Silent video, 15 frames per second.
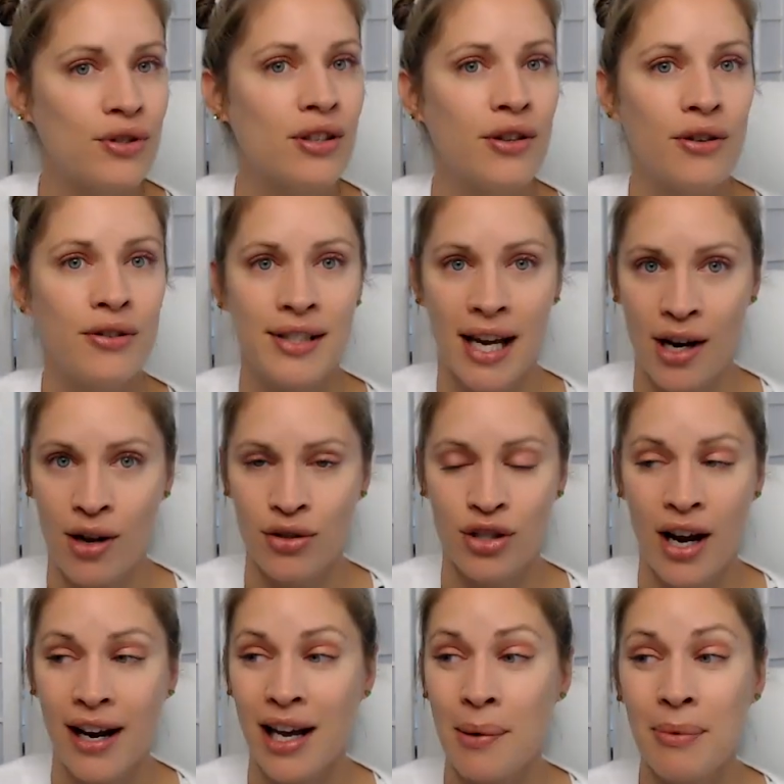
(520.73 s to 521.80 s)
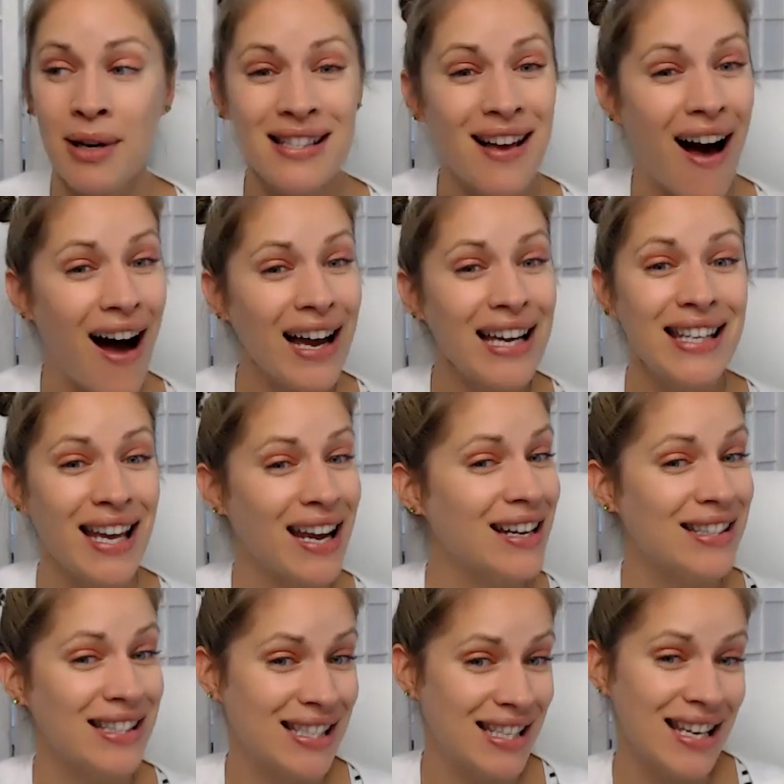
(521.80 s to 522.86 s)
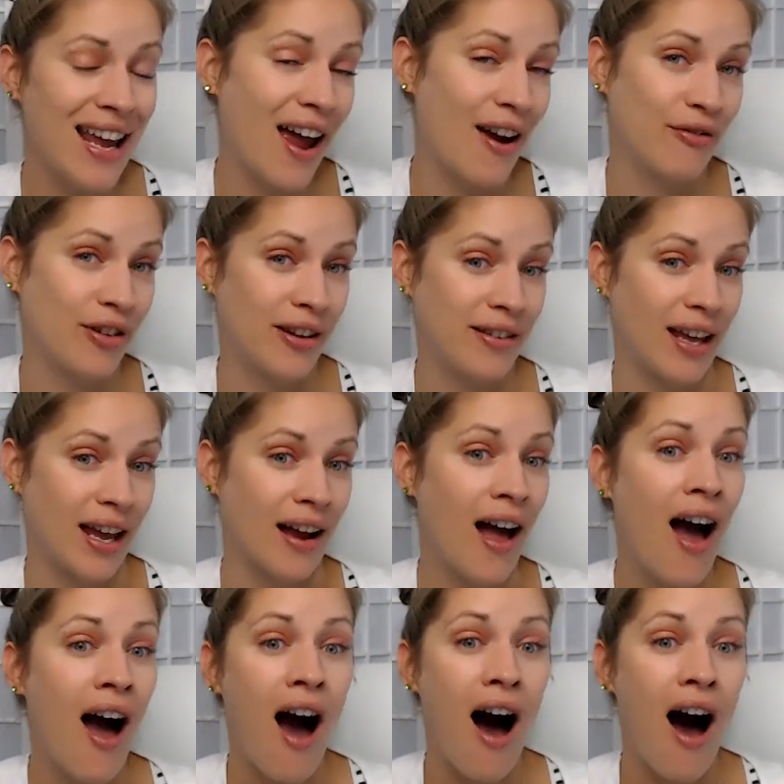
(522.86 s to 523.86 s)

to their dental checkup because I can't see everything.